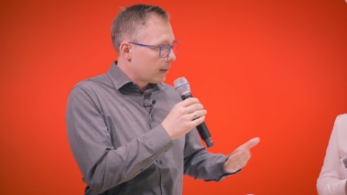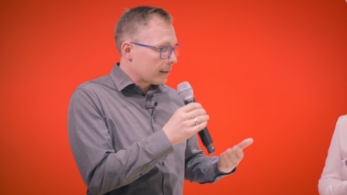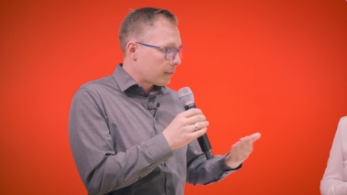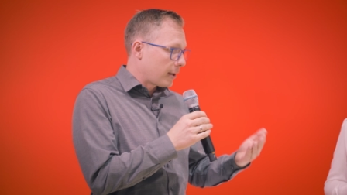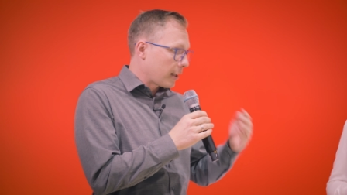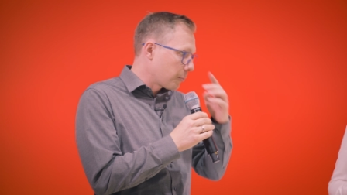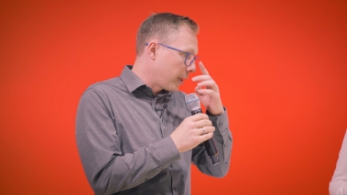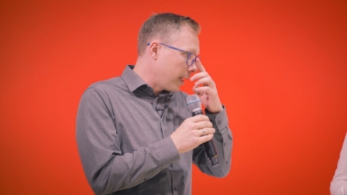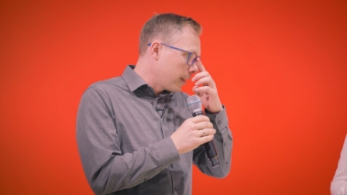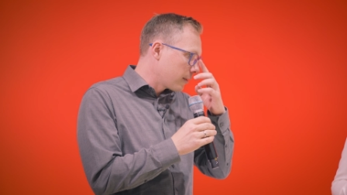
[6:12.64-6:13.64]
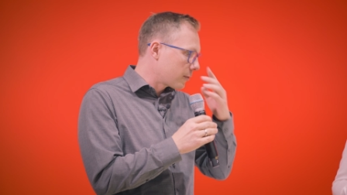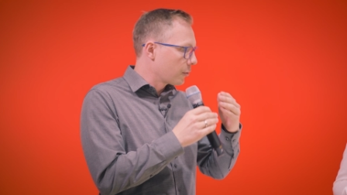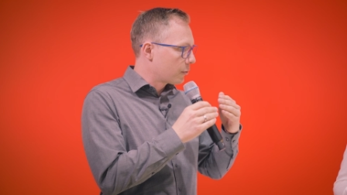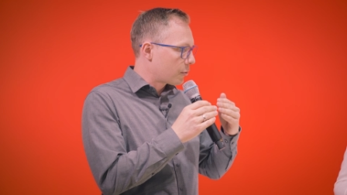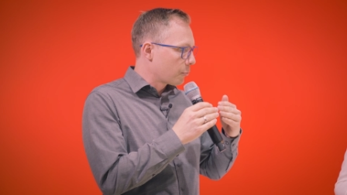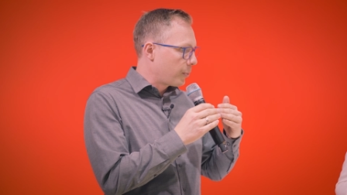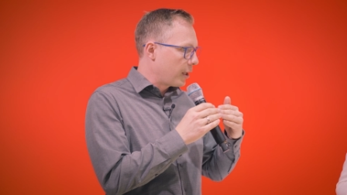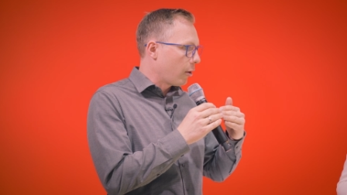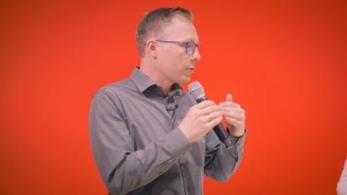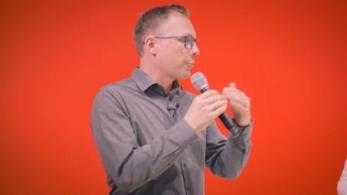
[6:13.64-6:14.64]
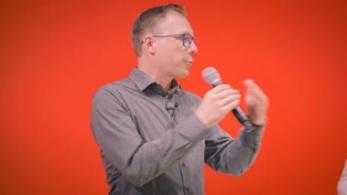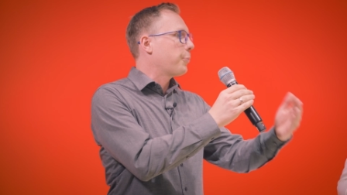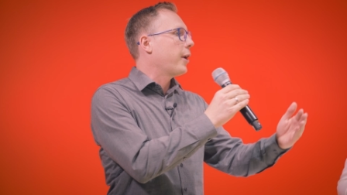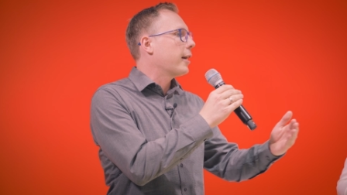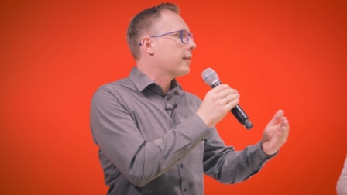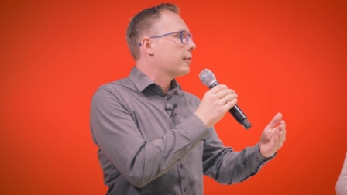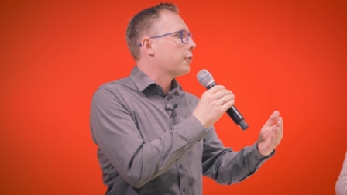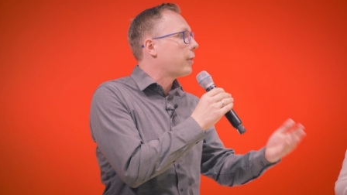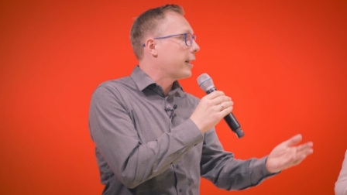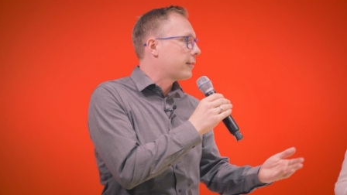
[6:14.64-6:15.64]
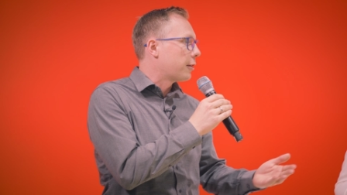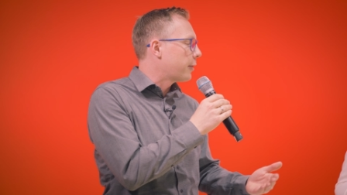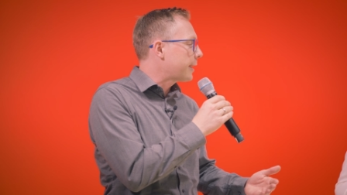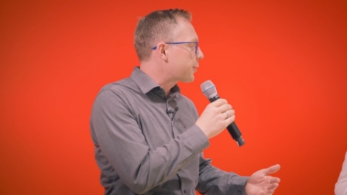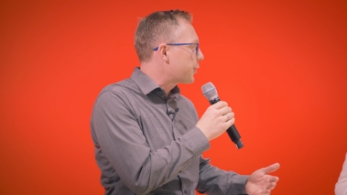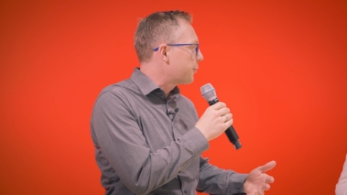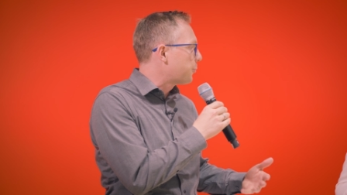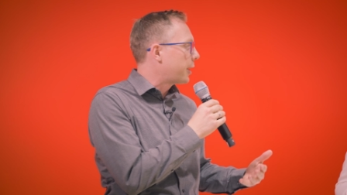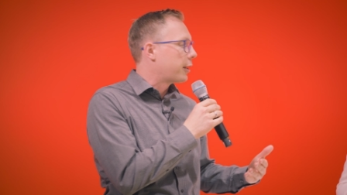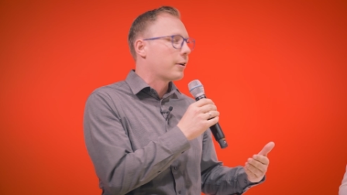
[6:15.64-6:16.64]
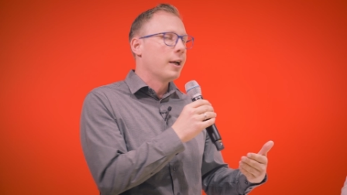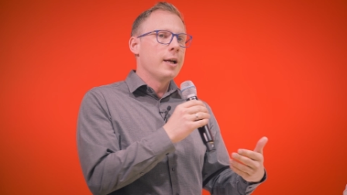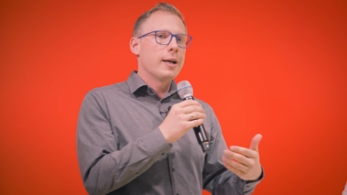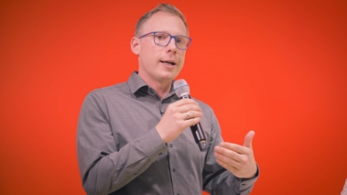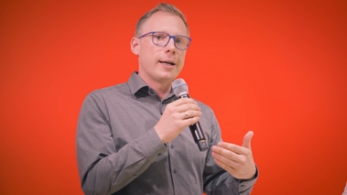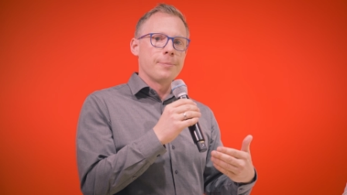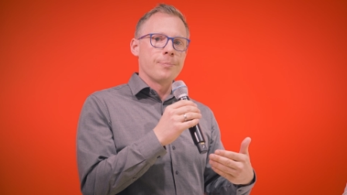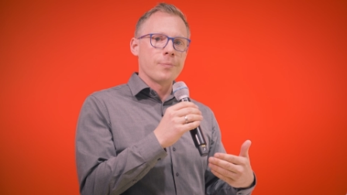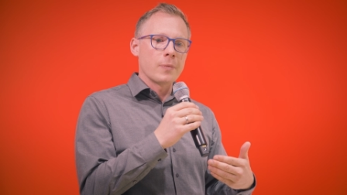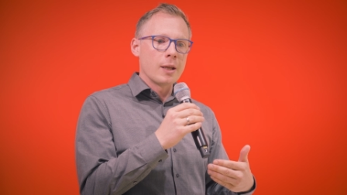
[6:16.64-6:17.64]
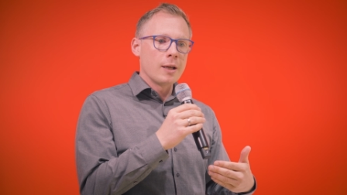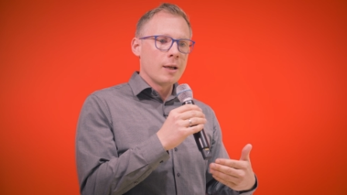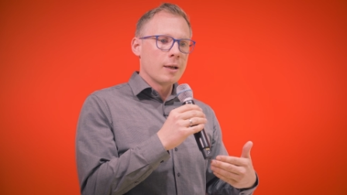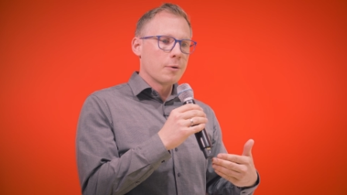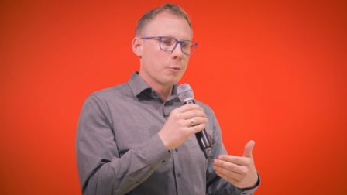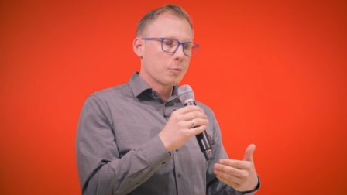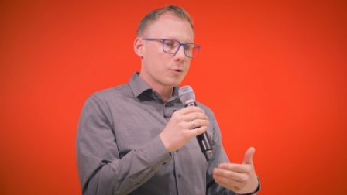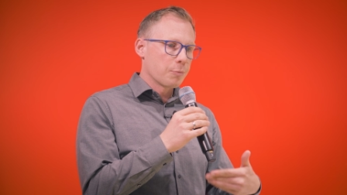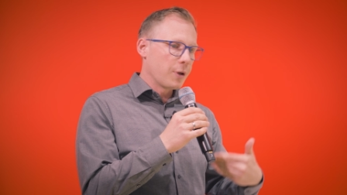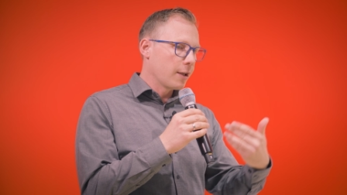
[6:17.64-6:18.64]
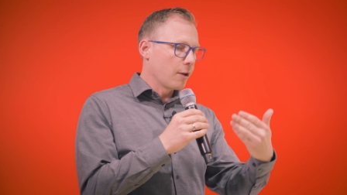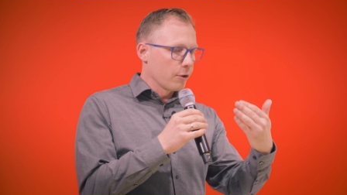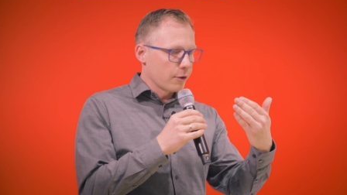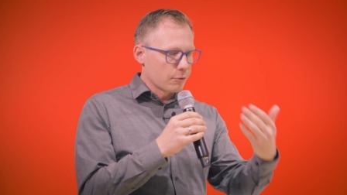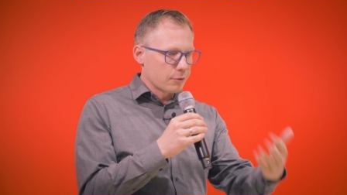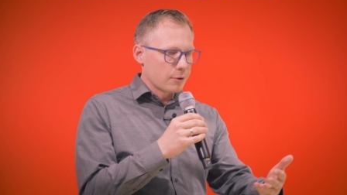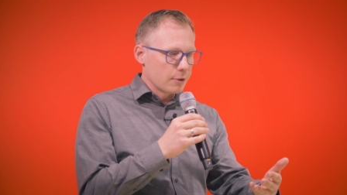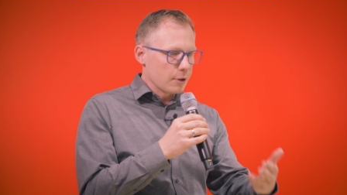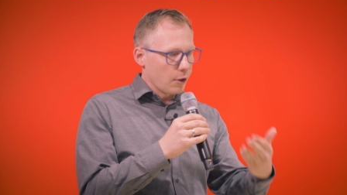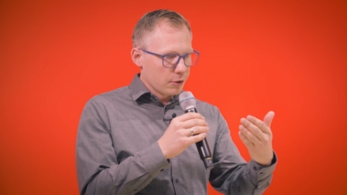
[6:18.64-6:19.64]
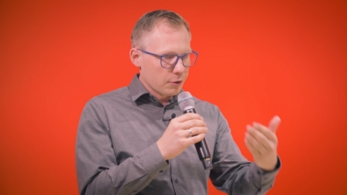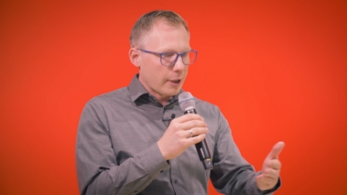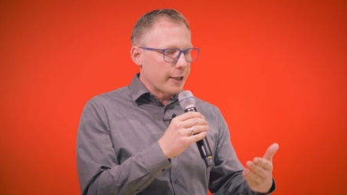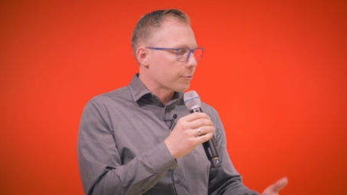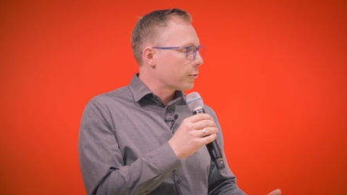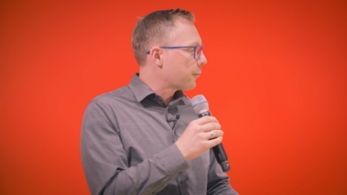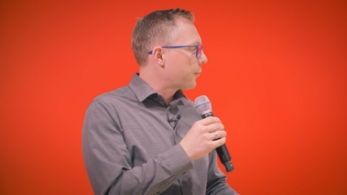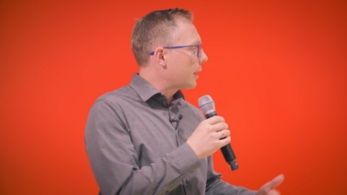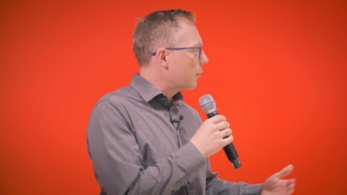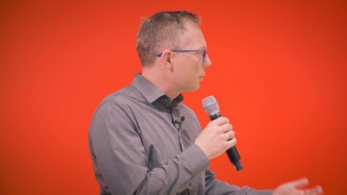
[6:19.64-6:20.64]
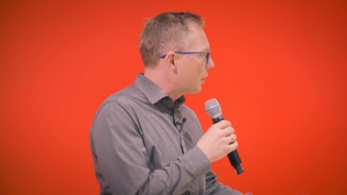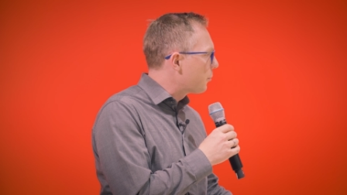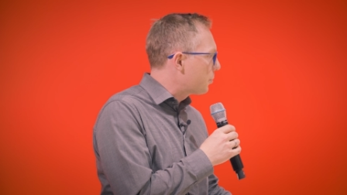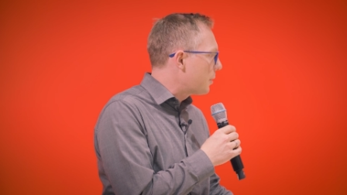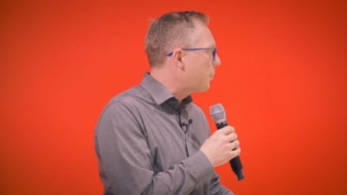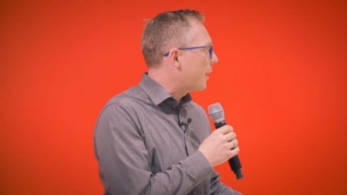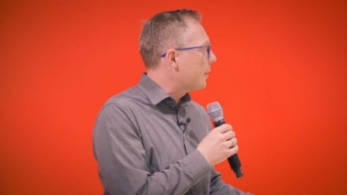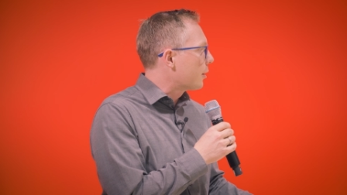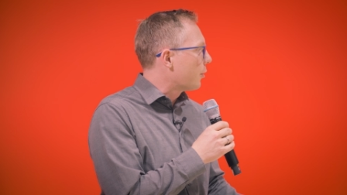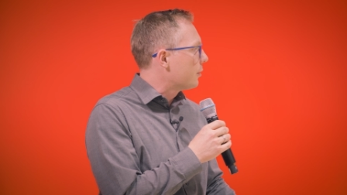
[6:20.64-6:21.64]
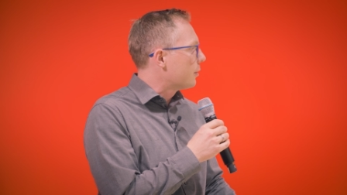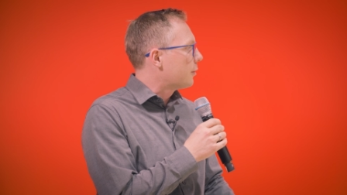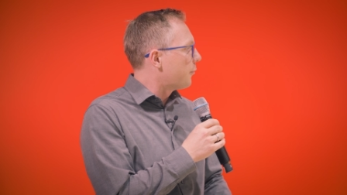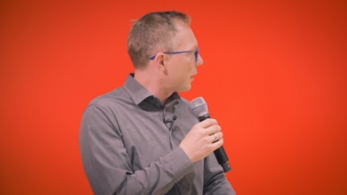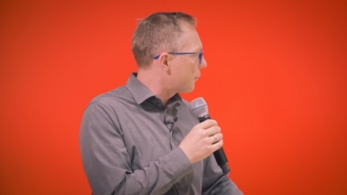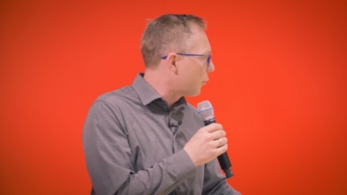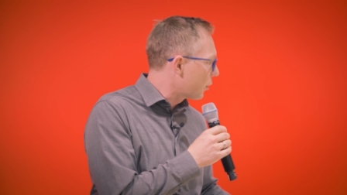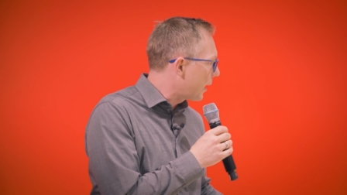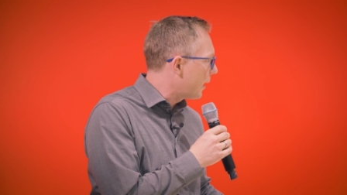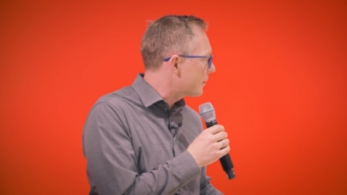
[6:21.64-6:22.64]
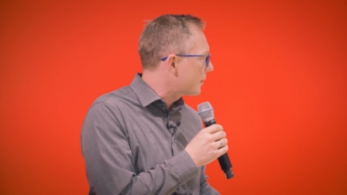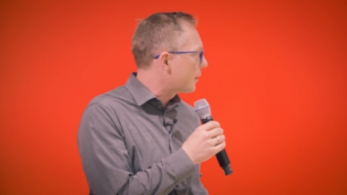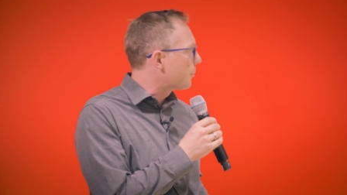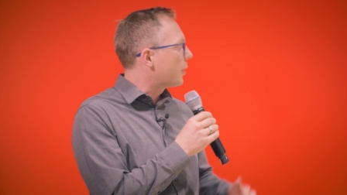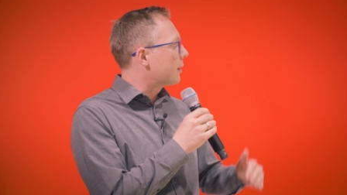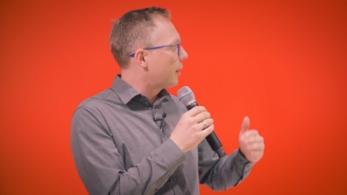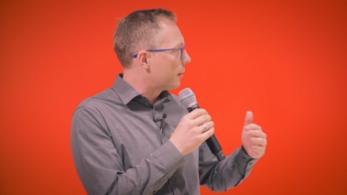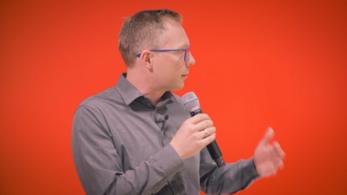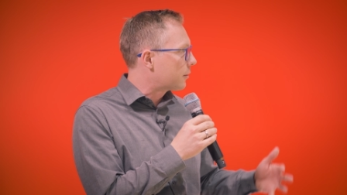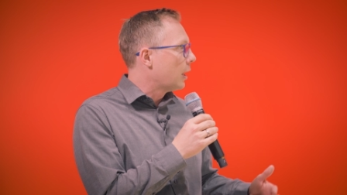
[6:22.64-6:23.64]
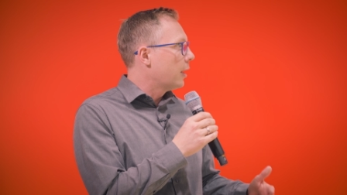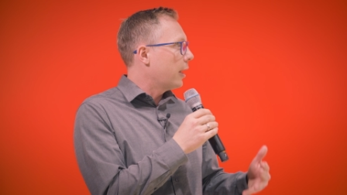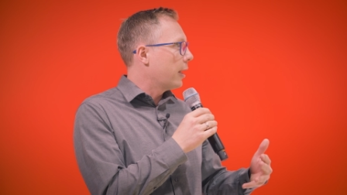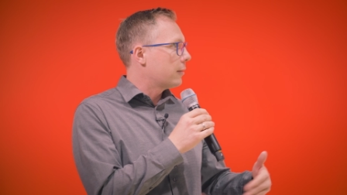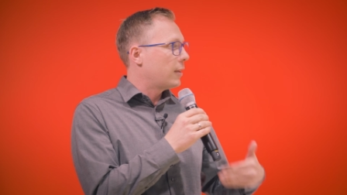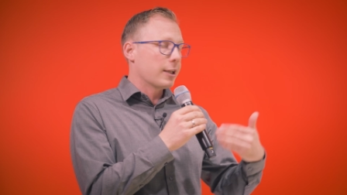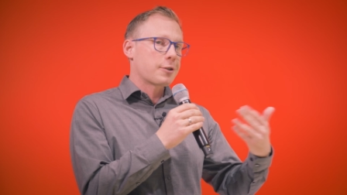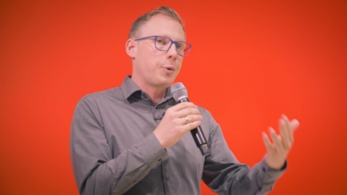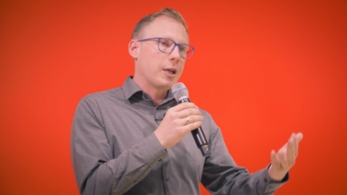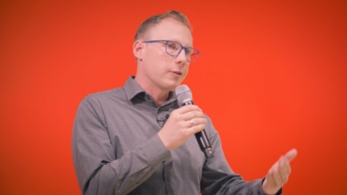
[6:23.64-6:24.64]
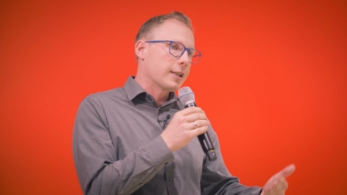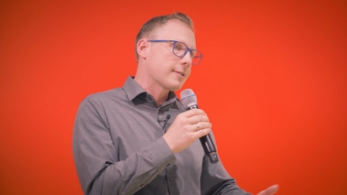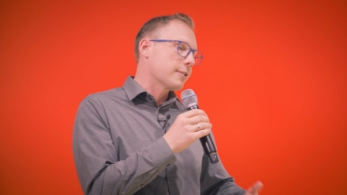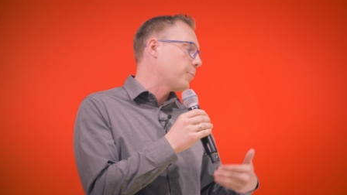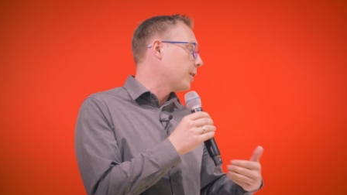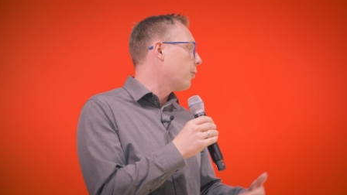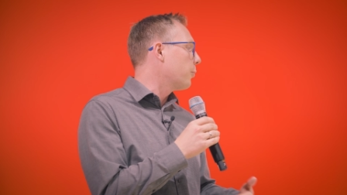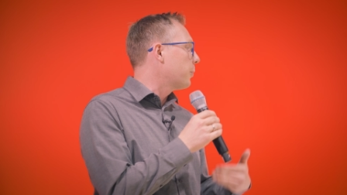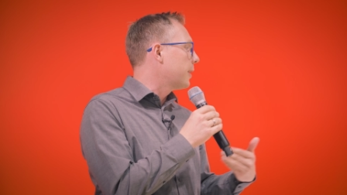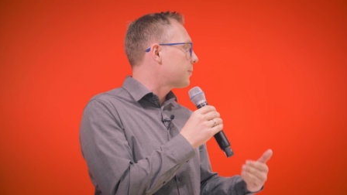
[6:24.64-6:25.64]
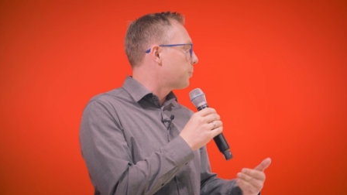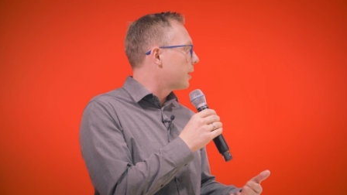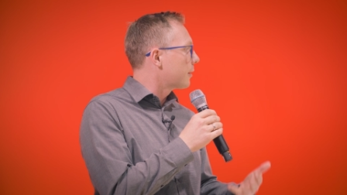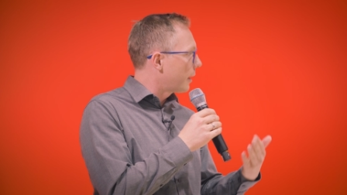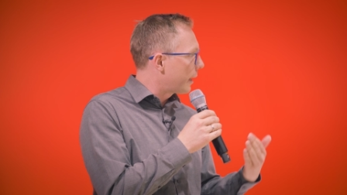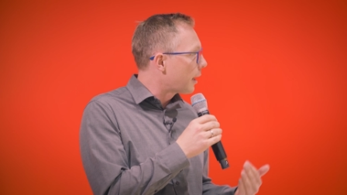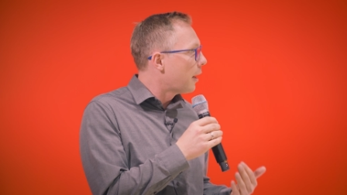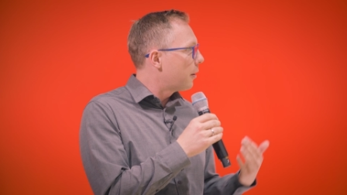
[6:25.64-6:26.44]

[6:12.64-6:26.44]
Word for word: that, that way to, to be also prepared in the right direction where um, to be on the on the right roof, not only depending on the weather forecasting, but and uh, the experiences, but always being like